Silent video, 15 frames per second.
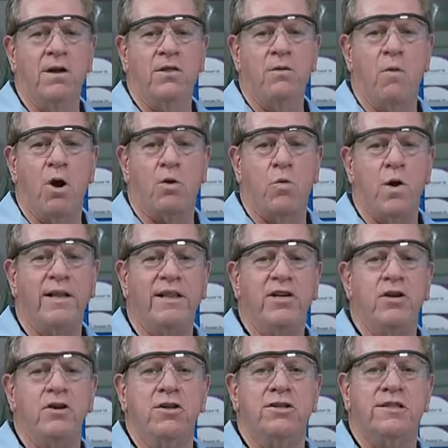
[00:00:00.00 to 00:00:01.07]
the more quickly
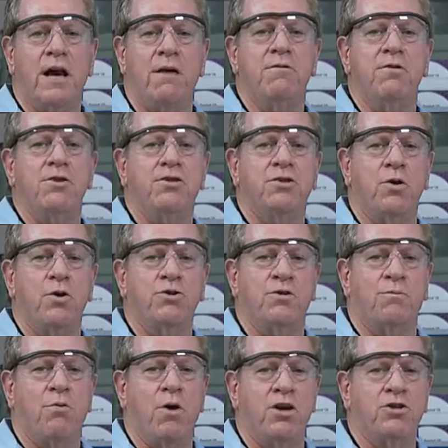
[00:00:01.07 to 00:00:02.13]
you can discover the source
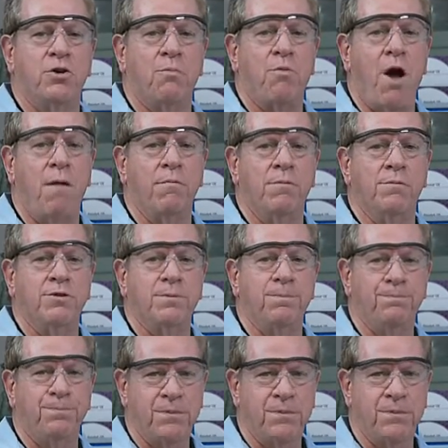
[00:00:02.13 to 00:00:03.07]
of pressure problems.